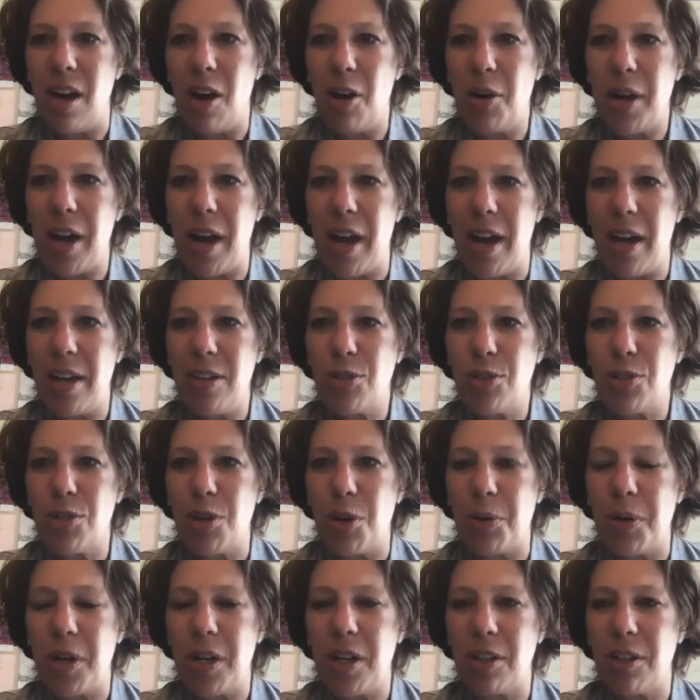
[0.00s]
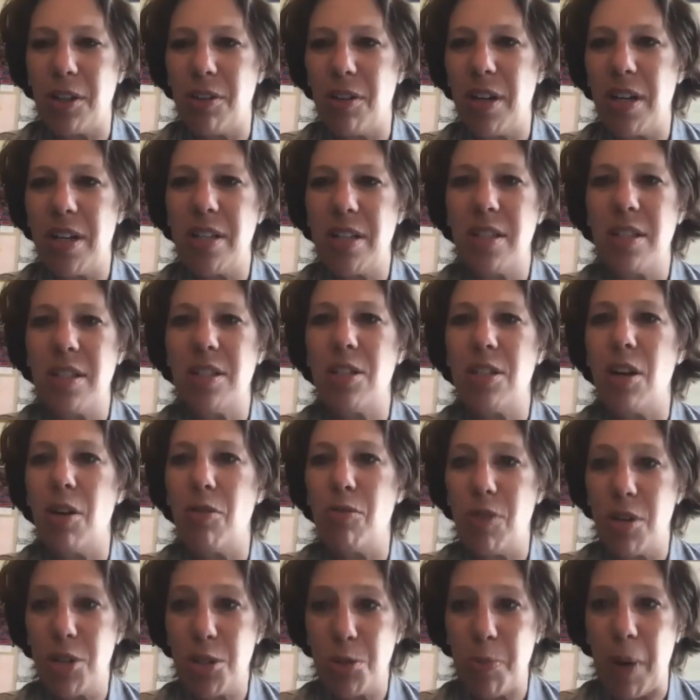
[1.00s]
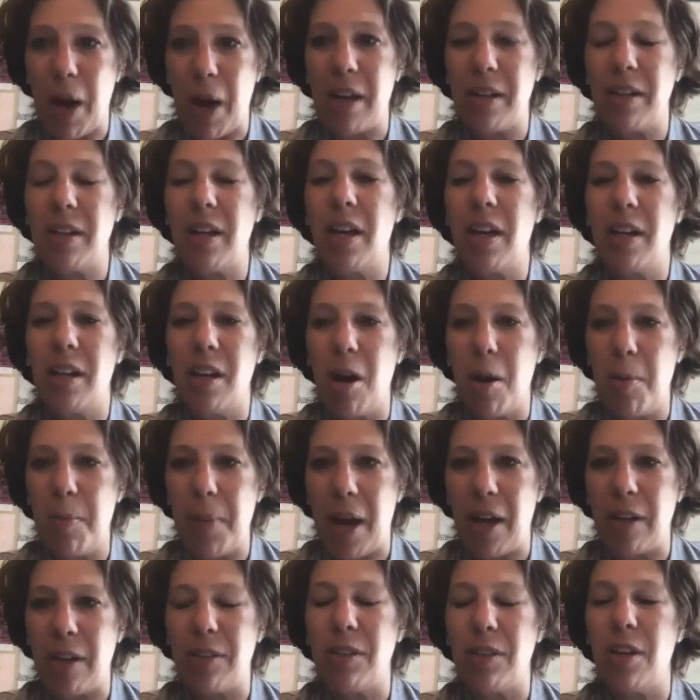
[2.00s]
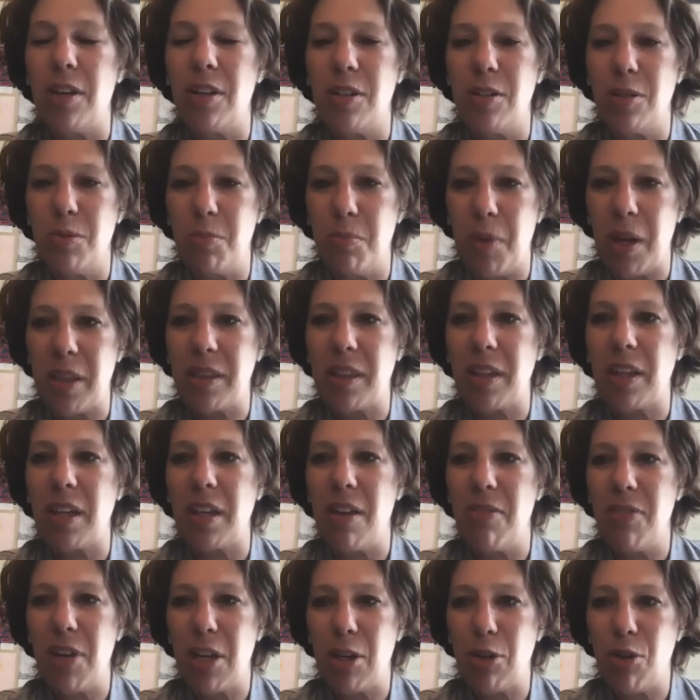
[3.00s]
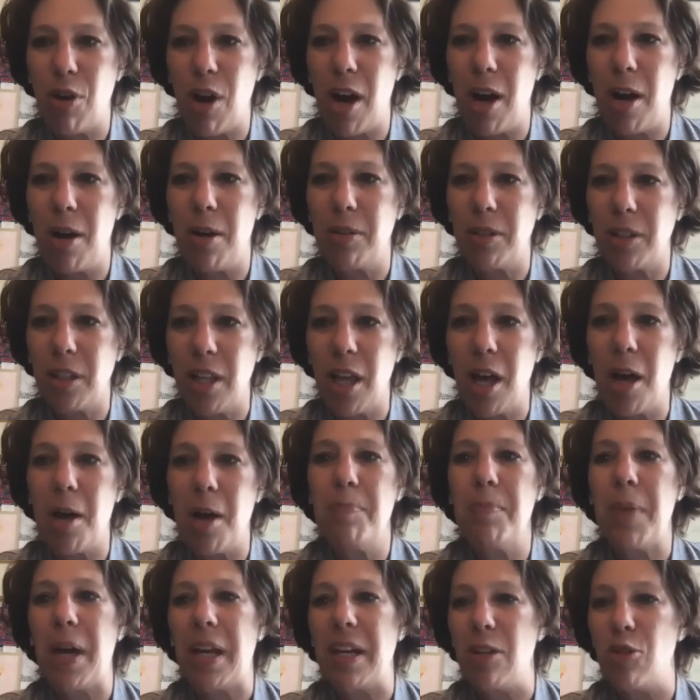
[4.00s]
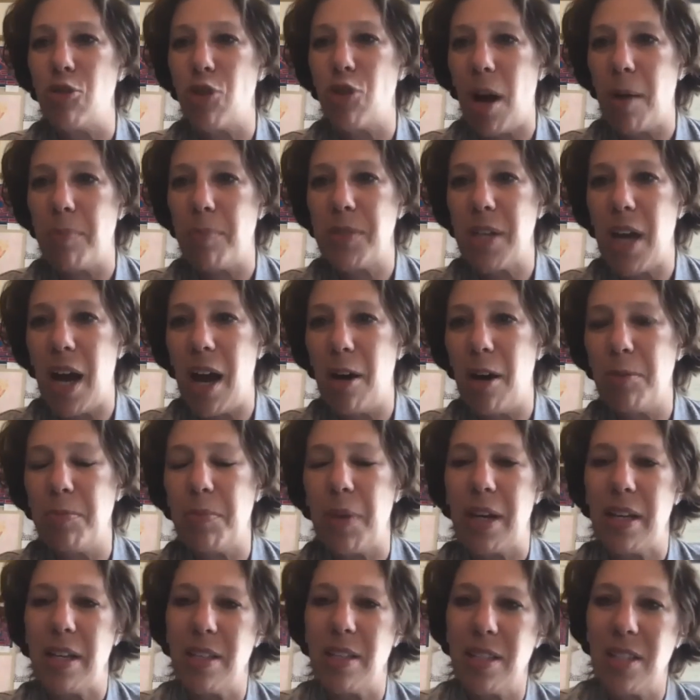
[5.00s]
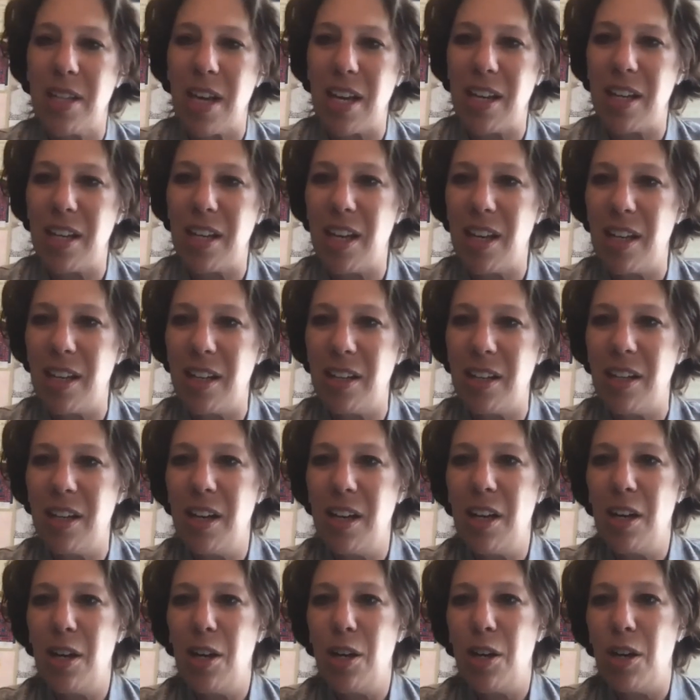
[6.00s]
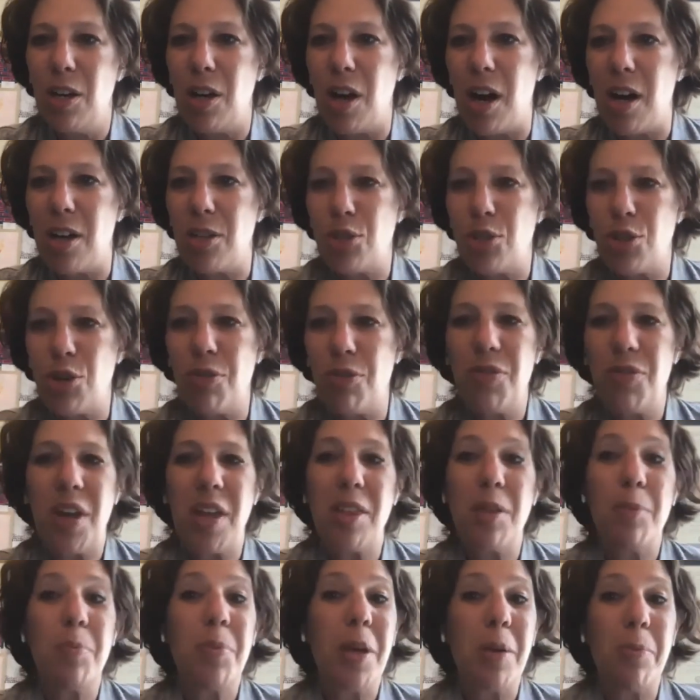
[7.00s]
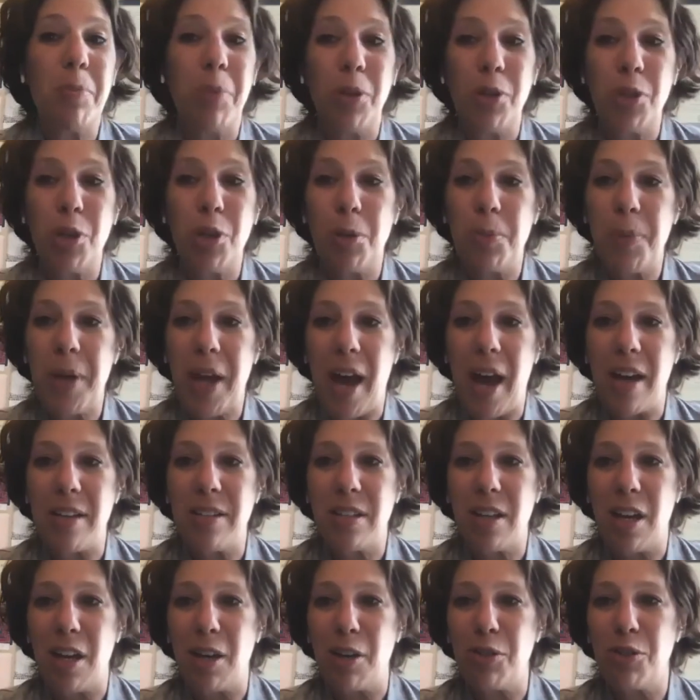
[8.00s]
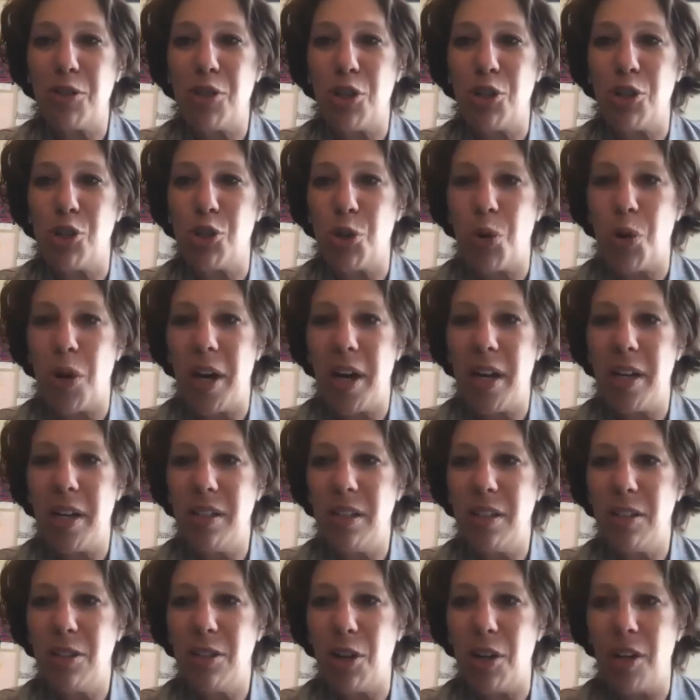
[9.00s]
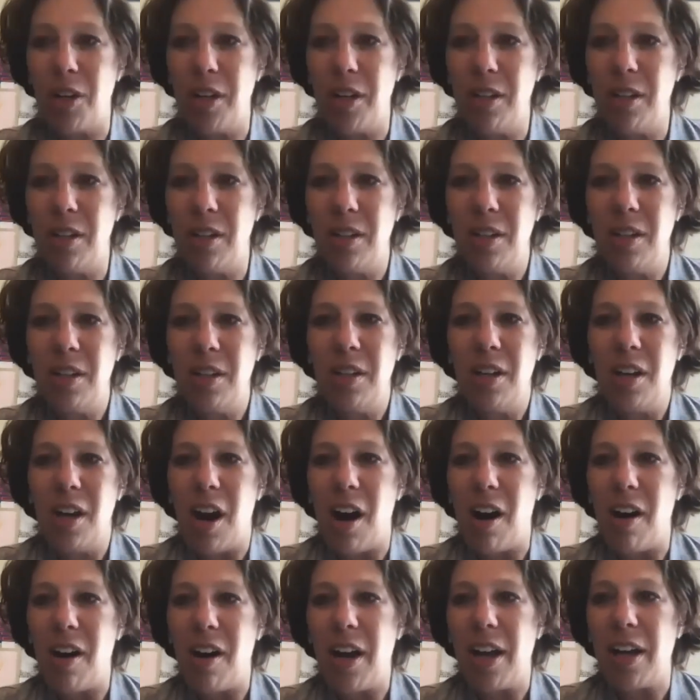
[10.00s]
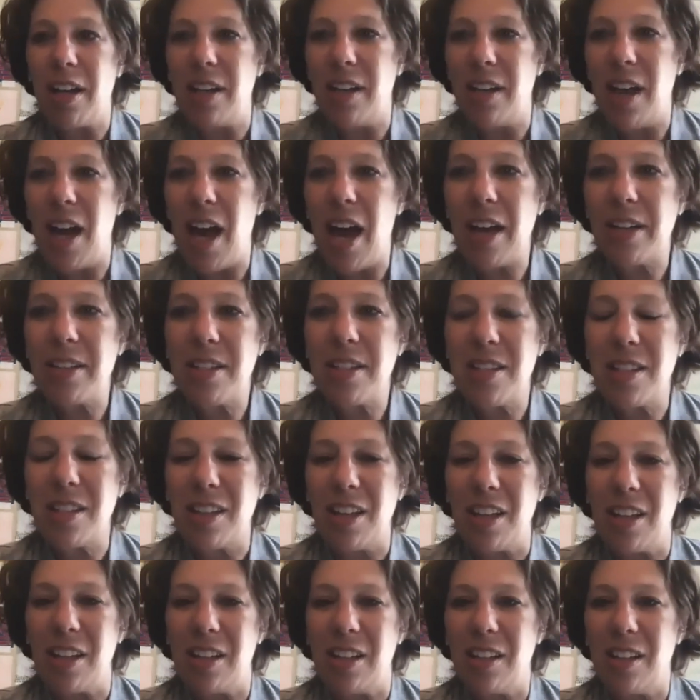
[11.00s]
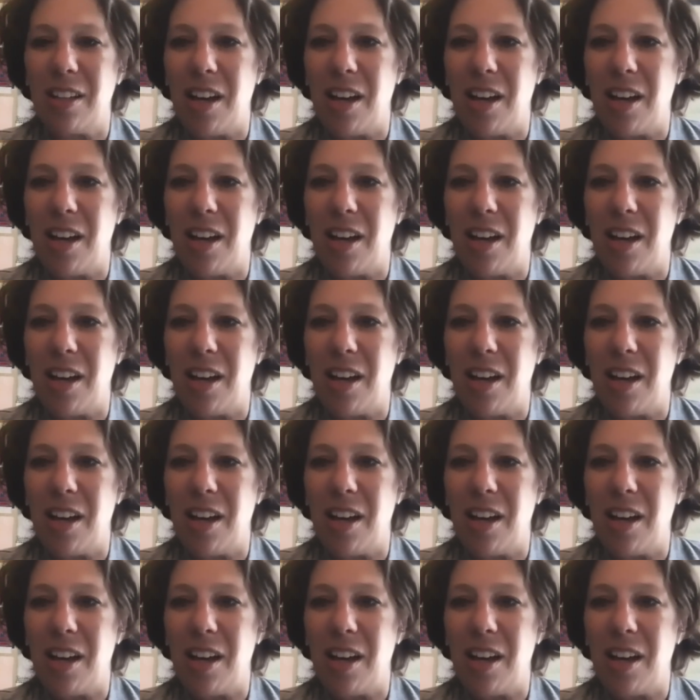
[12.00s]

Okay, so Hillary's responding about the monthly giving club. Many dropped out, many stayed in. Uh, survey the people you'll be asking to join. Good. All right, excellent.